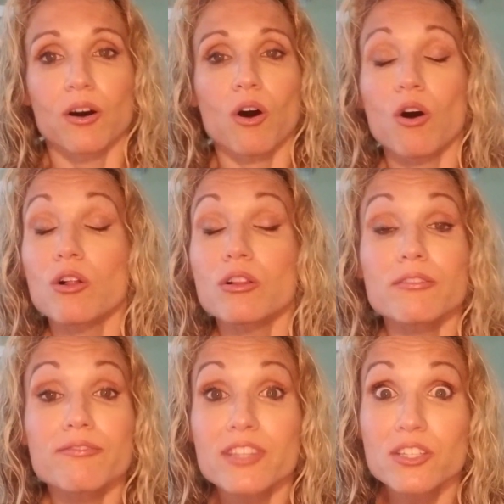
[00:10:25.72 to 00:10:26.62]
all
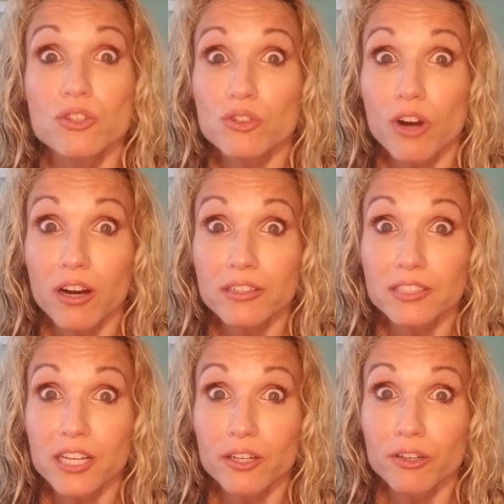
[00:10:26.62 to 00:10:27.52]
of these
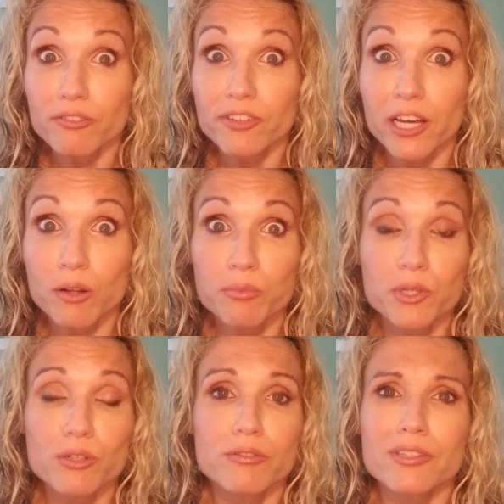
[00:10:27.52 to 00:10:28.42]
drugs that are
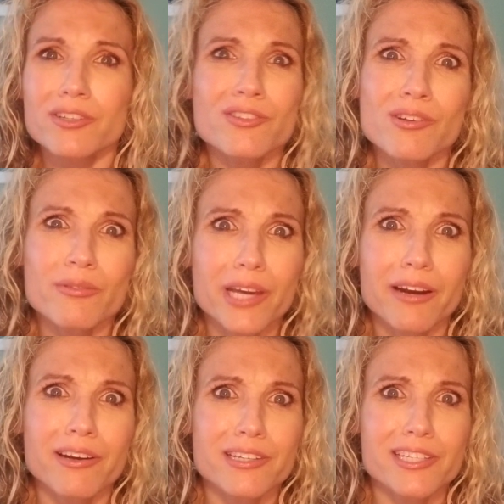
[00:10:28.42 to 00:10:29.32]
available, there's no
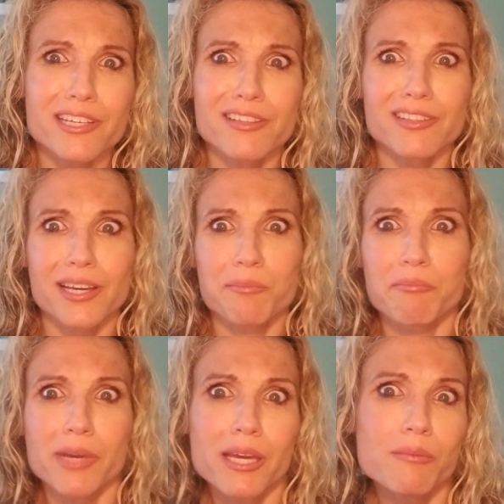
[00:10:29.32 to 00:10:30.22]
guarantee. Like,
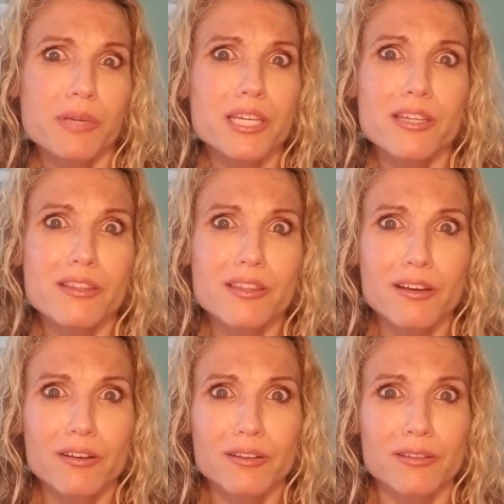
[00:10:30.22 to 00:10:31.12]
maybe
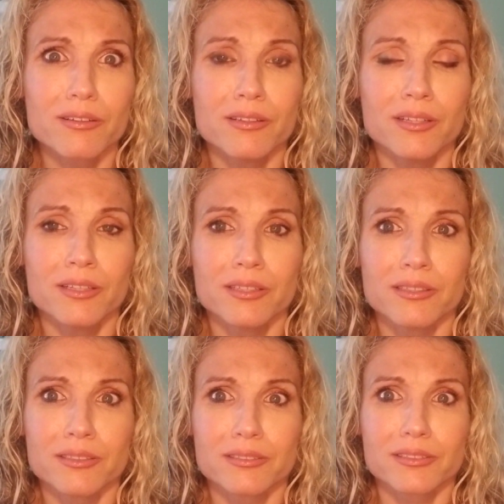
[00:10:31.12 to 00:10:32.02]
they'll
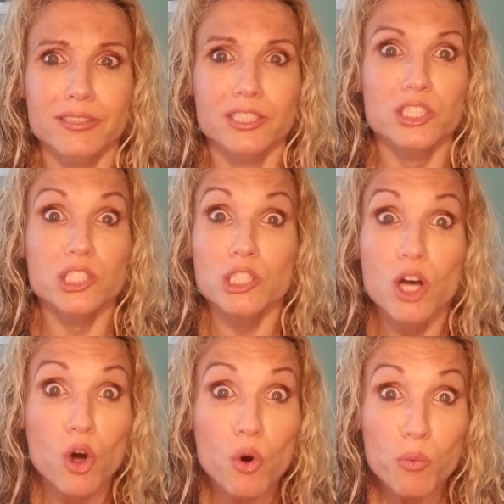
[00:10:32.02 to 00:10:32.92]

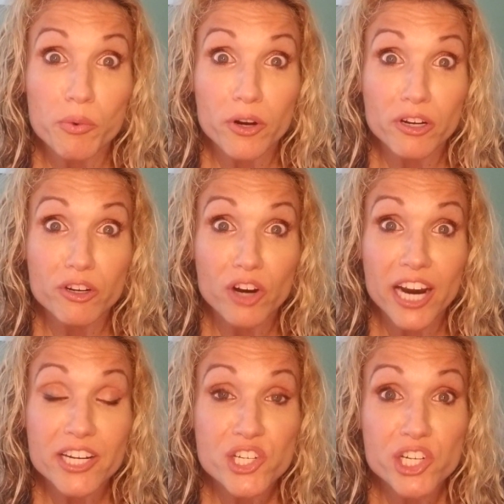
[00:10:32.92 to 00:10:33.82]
slow
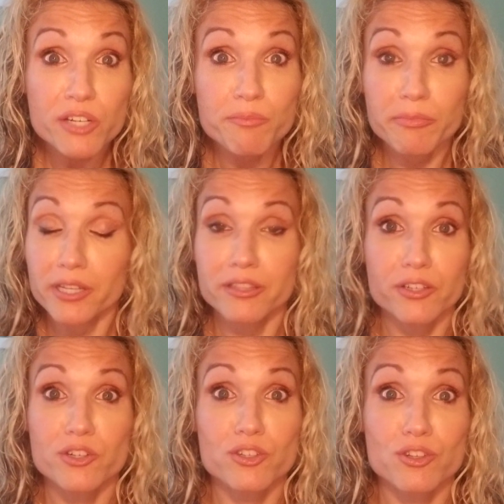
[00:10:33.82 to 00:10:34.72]
progression, but
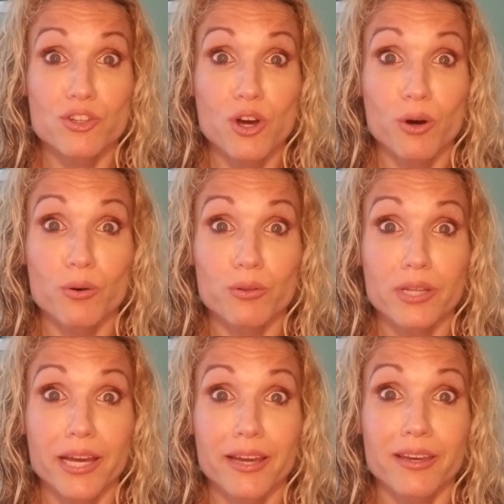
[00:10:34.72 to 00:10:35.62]
there's
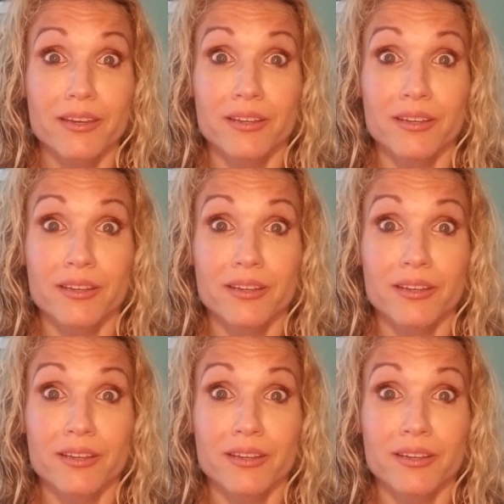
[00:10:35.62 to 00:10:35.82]
nothing